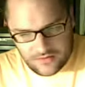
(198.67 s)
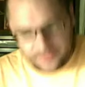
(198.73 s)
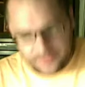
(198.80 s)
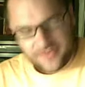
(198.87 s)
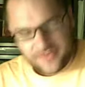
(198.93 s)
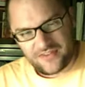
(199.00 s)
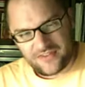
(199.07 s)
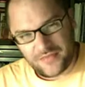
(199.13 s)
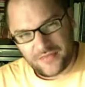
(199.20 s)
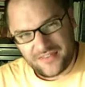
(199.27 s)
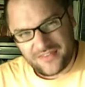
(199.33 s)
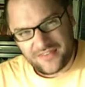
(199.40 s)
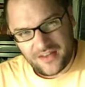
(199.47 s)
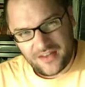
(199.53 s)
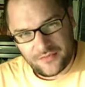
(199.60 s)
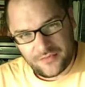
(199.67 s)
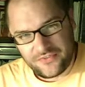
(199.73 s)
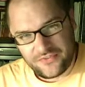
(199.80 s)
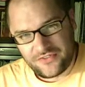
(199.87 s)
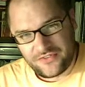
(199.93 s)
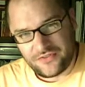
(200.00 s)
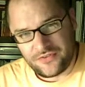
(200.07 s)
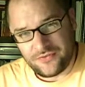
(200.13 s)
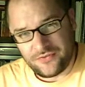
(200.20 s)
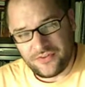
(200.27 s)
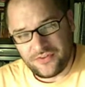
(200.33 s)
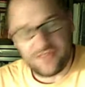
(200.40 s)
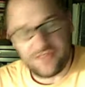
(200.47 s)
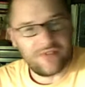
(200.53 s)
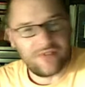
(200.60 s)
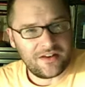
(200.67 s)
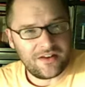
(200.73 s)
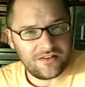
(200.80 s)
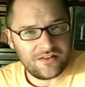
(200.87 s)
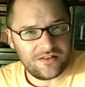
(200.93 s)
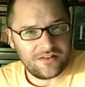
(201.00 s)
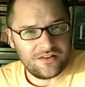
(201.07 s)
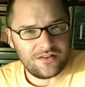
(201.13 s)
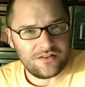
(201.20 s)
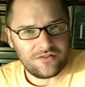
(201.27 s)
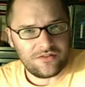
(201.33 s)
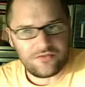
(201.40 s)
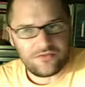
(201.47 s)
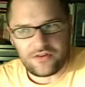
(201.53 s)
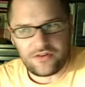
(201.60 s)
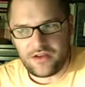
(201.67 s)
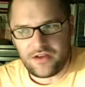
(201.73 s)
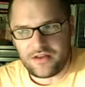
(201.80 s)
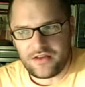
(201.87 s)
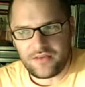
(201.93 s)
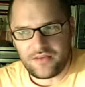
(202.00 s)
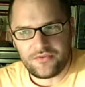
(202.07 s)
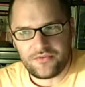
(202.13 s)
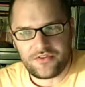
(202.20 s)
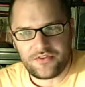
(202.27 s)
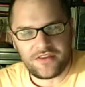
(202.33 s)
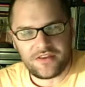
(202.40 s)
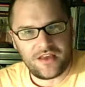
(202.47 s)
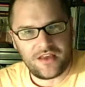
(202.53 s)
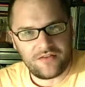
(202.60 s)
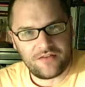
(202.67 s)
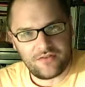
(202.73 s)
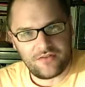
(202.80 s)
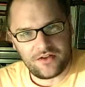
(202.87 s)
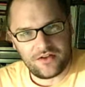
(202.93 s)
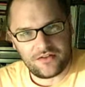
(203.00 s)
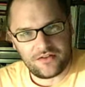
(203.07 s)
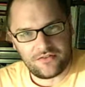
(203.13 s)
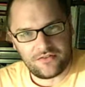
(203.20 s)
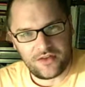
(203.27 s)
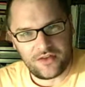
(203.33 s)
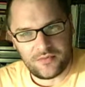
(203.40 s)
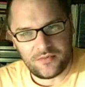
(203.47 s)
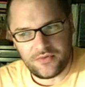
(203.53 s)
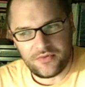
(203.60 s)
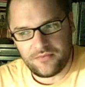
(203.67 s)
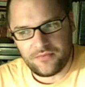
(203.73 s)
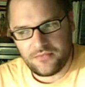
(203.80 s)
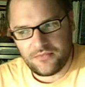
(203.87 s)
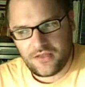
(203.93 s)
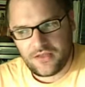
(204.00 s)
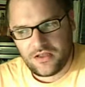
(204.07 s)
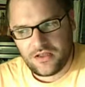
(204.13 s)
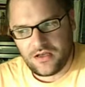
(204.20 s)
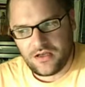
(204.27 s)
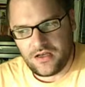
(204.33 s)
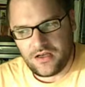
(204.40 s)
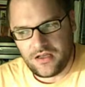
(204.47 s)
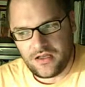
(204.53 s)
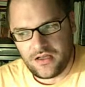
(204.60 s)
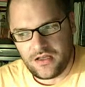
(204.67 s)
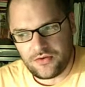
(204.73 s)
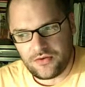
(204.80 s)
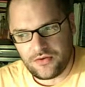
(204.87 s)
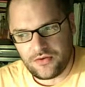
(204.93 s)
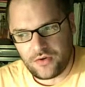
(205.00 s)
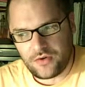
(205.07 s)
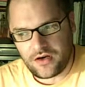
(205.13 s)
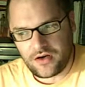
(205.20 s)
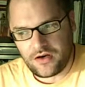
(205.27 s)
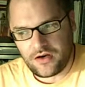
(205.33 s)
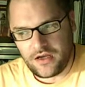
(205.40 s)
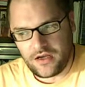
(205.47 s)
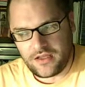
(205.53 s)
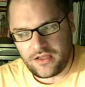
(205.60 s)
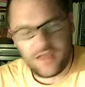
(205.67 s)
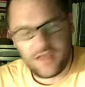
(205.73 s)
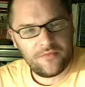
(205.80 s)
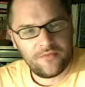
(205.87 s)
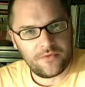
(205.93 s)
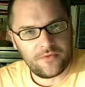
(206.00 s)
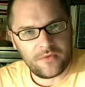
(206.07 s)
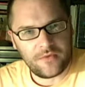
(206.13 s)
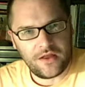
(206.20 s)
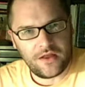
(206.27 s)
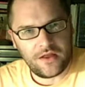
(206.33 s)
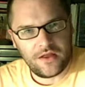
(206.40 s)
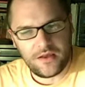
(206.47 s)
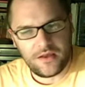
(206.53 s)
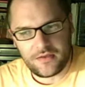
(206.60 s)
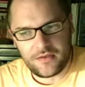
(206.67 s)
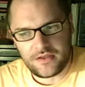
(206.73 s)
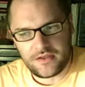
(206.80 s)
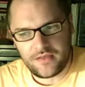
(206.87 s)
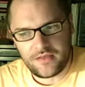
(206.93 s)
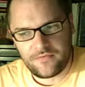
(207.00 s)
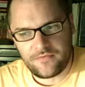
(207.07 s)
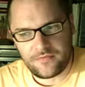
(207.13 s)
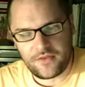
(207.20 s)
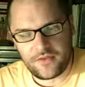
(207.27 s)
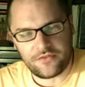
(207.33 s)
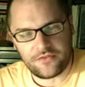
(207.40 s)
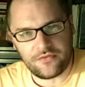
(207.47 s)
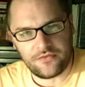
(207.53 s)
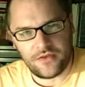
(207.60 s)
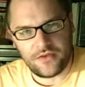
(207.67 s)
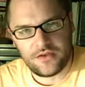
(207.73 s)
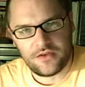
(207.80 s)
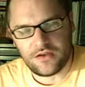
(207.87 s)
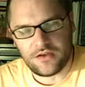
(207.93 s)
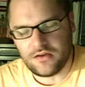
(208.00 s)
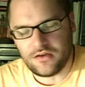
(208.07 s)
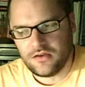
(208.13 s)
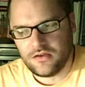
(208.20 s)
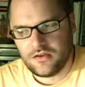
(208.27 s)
been some attempts to deregulate the industry. That was like the Enron example. And where I came from, I came from Pennsylvania.